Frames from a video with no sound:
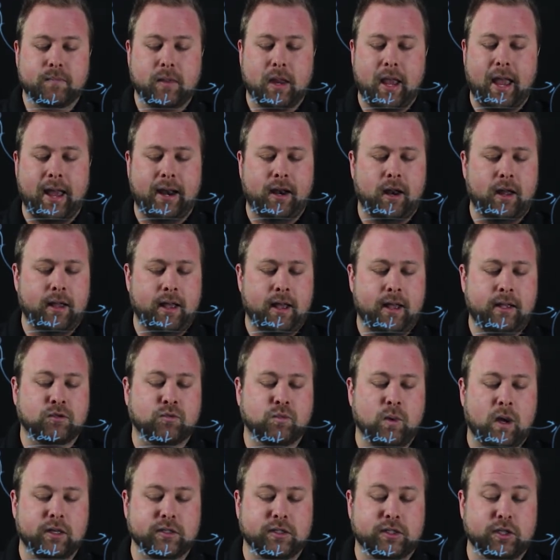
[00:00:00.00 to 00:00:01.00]
and as
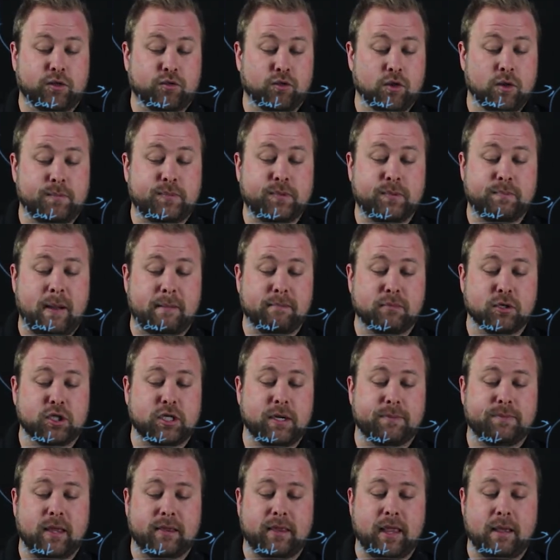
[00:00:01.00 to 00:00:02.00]
well as the group
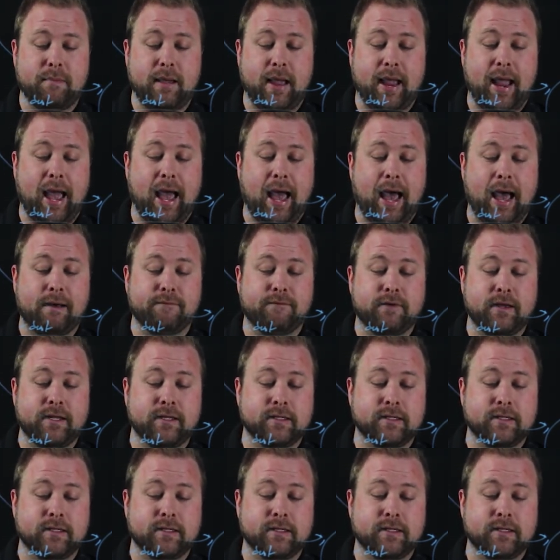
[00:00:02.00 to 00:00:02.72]
membership that they may have